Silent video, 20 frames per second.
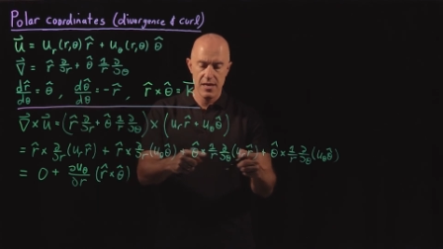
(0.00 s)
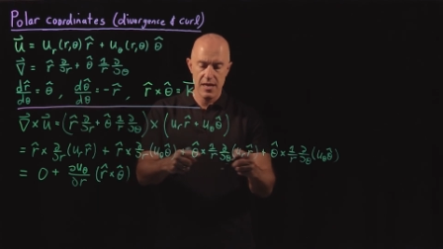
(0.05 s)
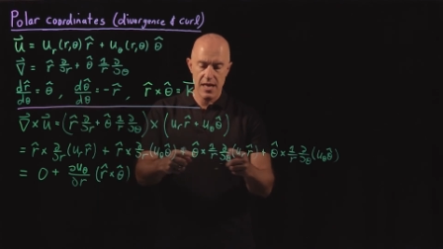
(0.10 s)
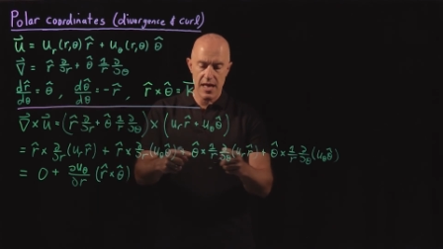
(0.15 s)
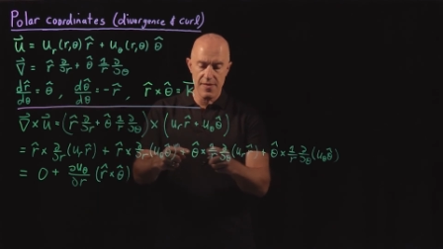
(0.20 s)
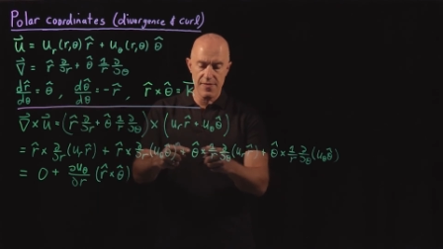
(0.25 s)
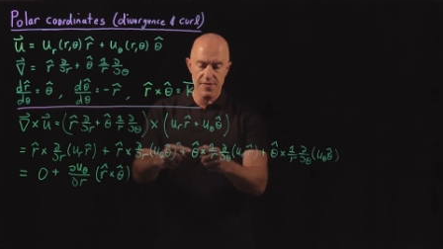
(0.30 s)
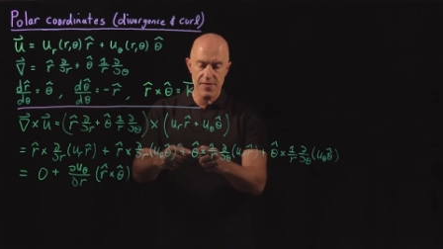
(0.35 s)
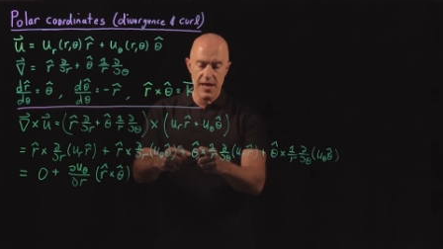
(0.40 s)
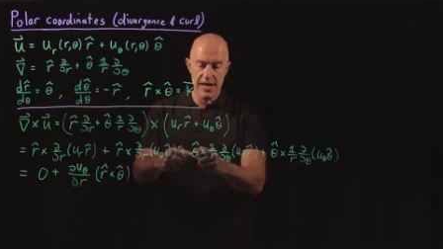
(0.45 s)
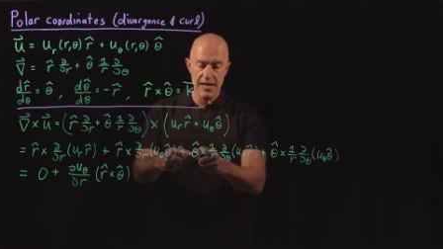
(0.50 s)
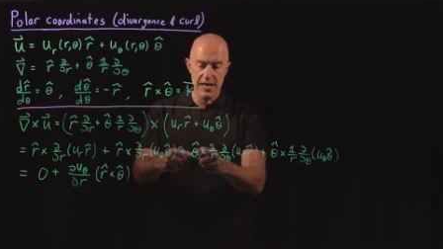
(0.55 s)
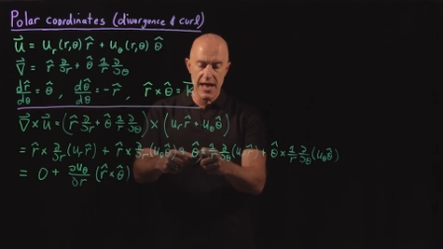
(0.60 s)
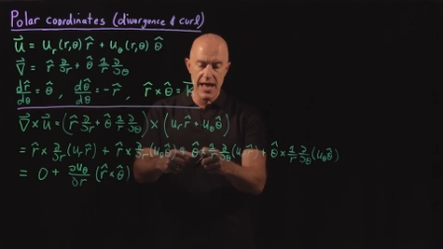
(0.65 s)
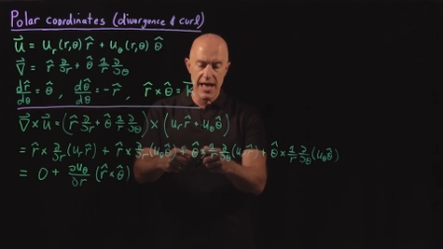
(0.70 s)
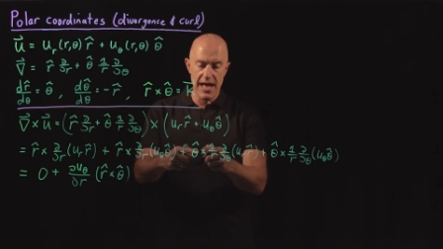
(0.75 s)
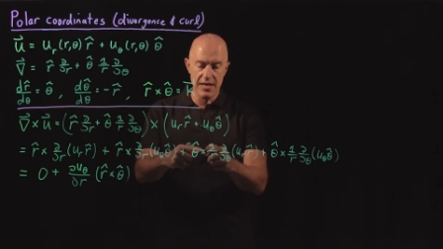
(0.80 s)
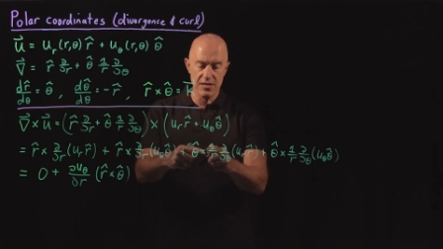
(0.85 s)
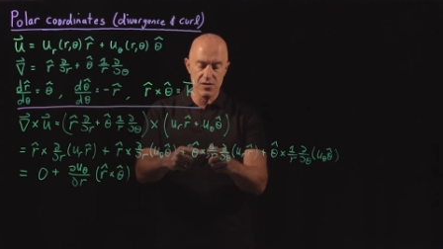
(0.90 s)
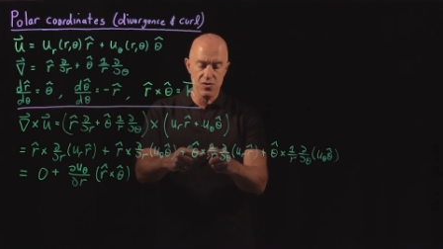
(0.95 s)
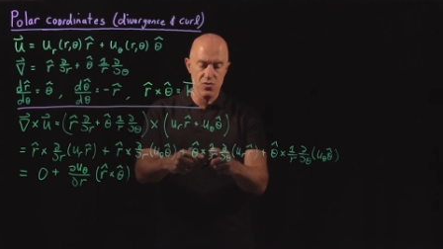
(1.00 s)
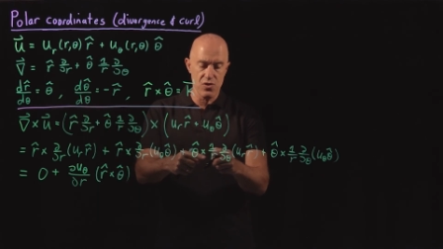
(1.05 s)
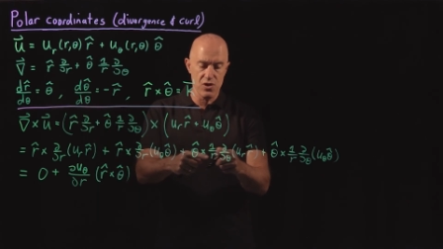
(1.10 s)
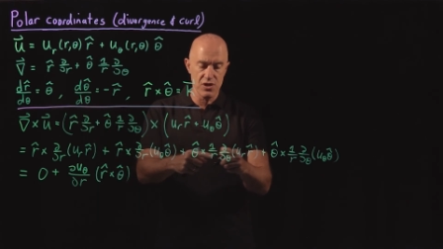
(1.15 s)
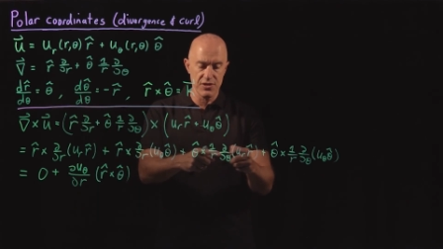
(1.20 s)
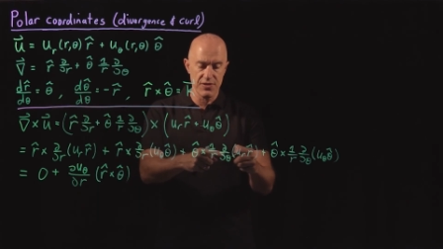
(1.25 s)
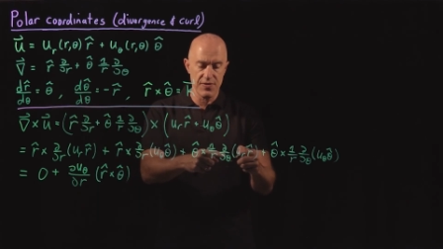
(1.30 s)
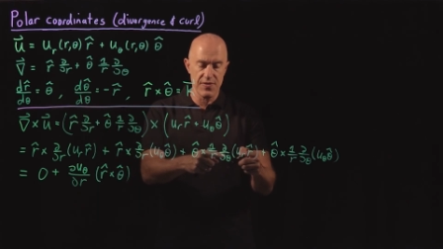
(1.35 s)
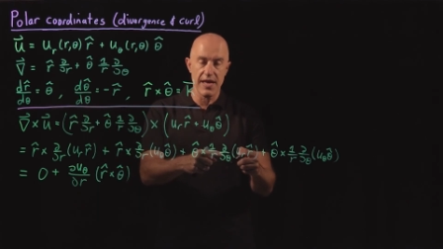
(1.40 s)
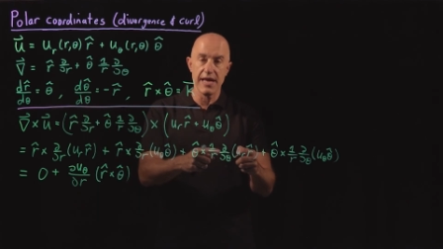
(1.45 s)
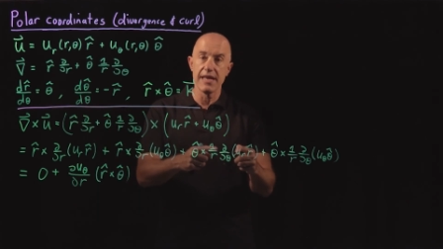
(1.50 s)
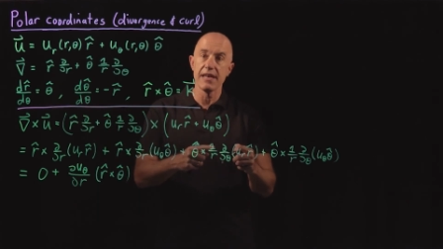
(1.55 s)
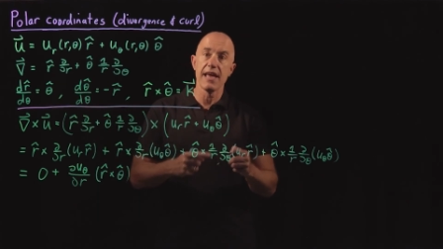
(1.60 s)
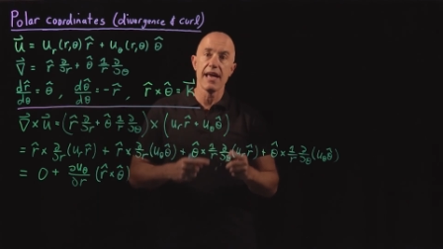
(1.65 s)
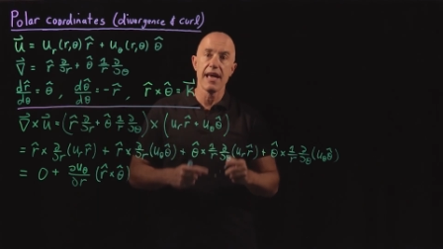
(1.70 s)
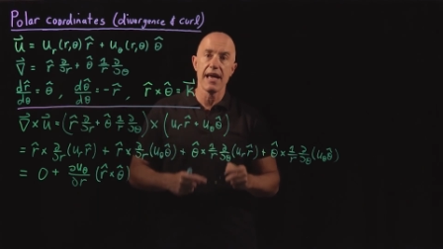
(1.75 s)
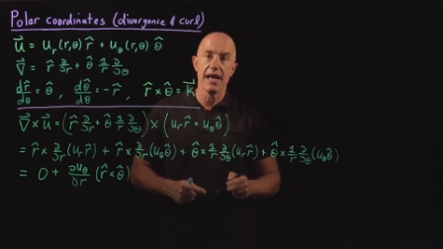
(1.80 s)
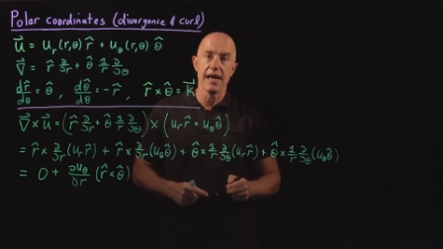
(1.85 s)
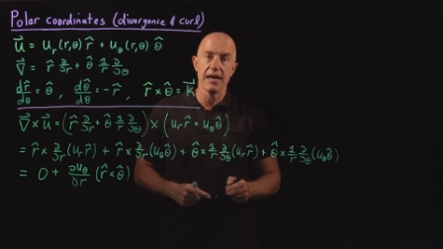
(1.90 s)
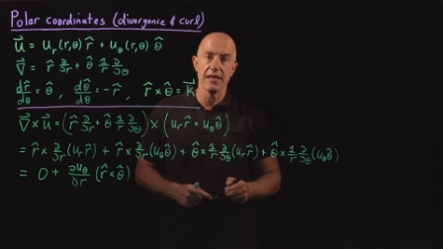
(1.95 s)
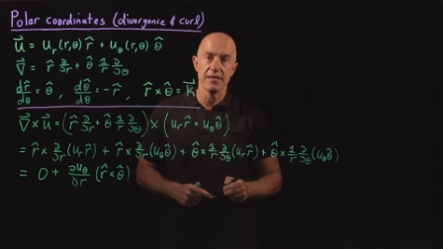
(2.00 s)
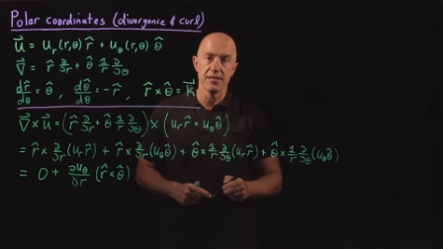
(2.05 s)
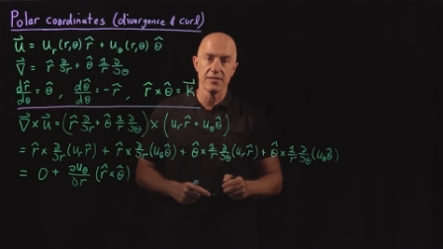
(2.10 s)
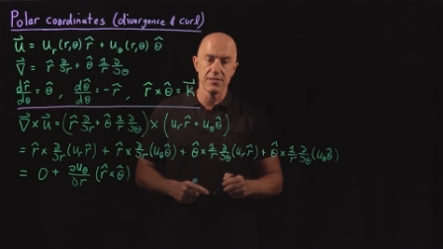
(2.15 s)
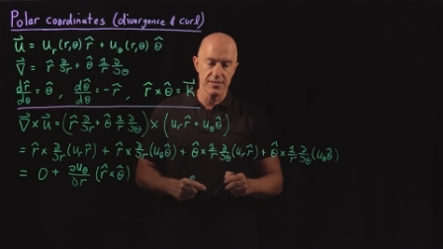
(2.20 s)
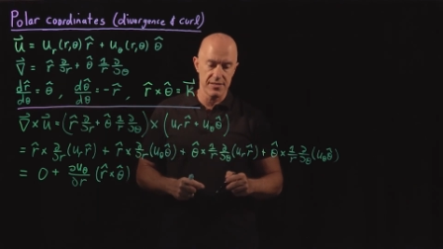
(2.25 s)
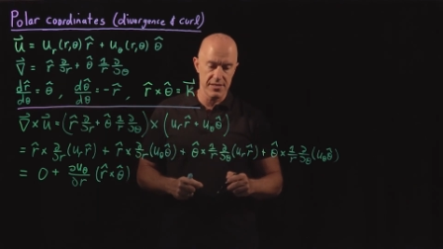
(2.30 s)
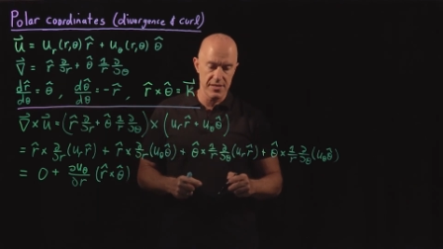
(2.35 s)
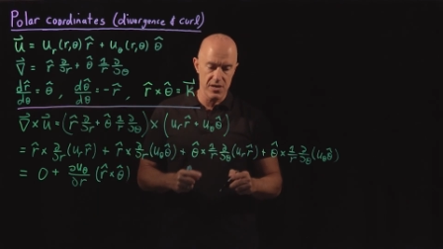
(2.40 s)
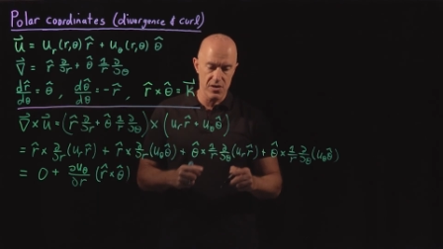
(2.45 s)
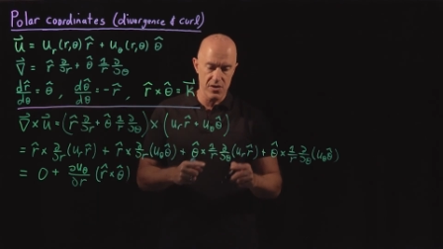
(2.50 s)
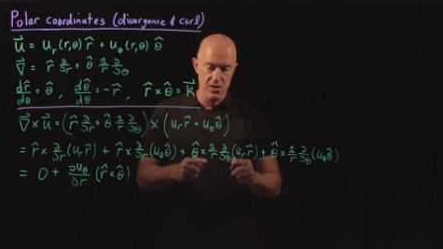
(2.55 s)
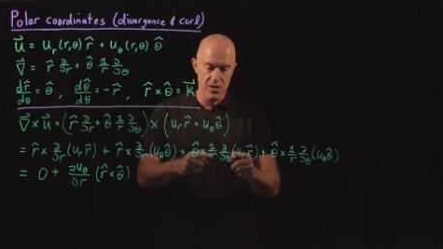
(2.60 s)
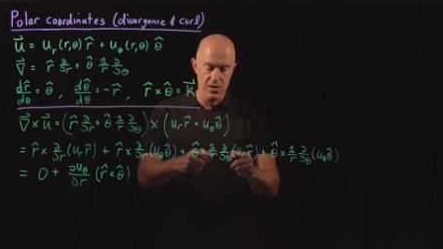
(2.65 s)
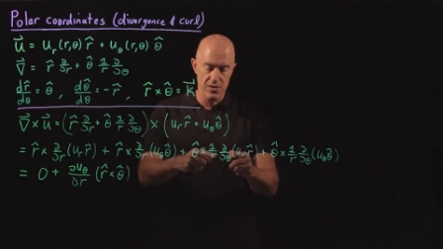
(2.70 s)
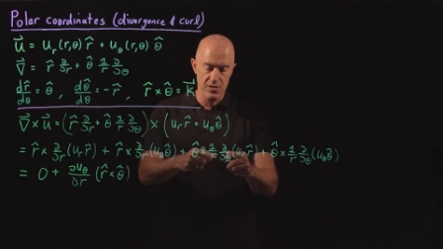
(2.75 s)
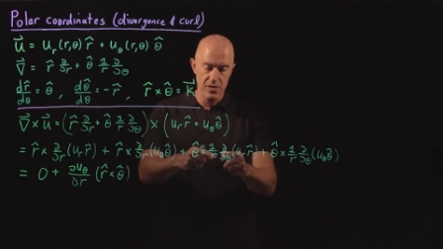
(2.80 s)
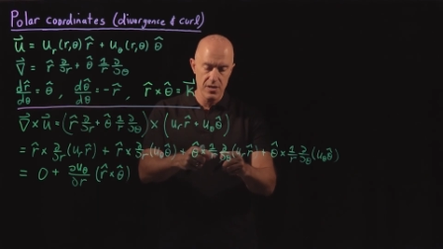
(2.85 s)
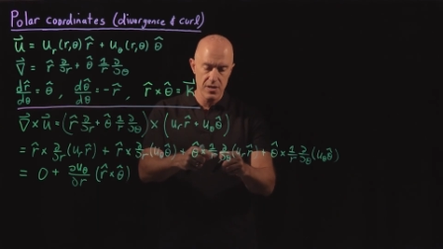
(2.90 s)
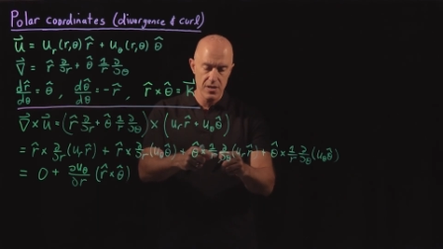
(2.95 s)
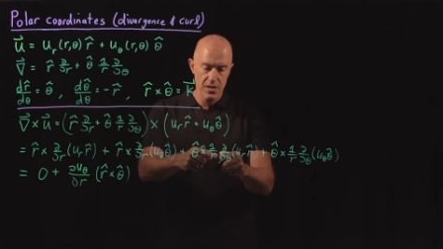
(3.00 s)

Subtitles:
And theta hat cross theta hat is 0.